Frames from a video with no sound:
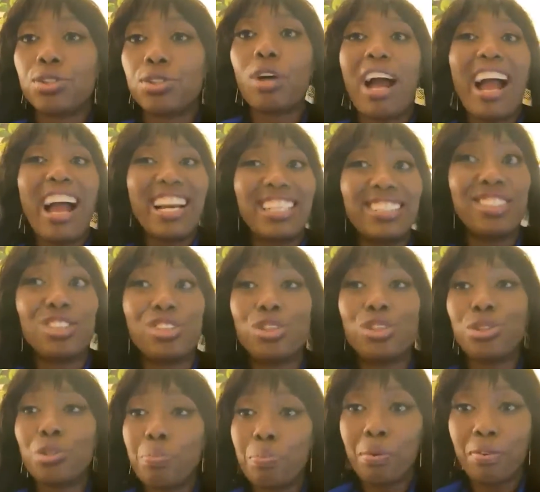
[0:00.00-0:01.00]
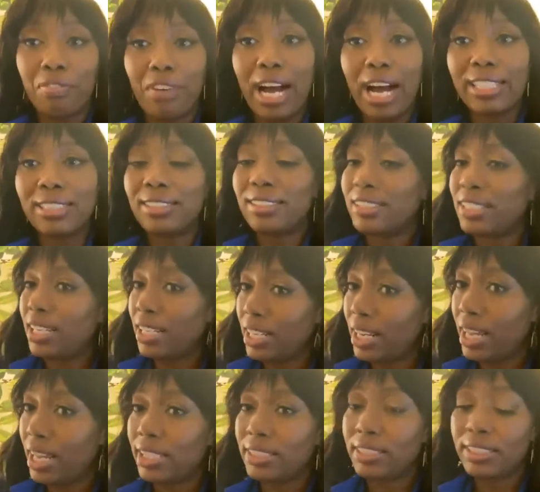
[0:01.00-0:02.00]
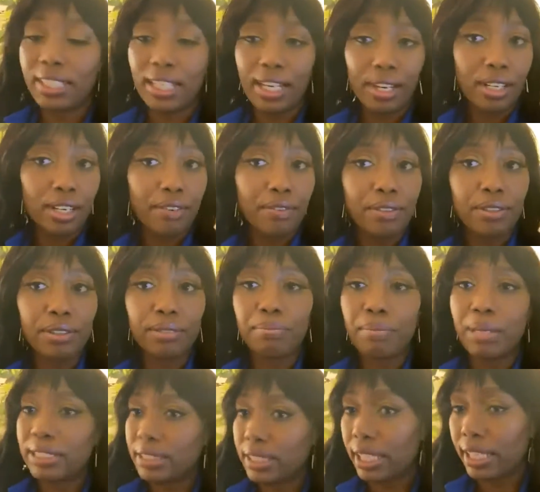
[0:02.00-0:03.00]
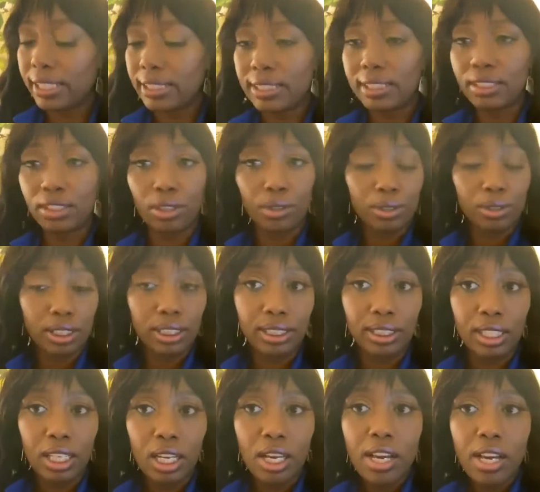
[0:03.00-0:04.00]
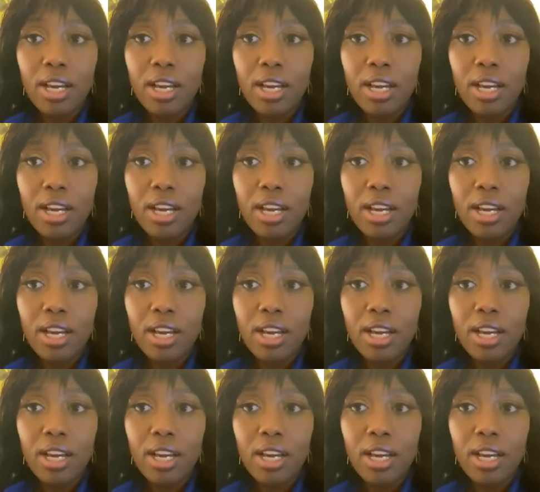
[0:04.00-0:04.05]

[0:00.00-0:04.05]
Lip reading: So I had to supervise CNAs, caregivers, med techs, nurses.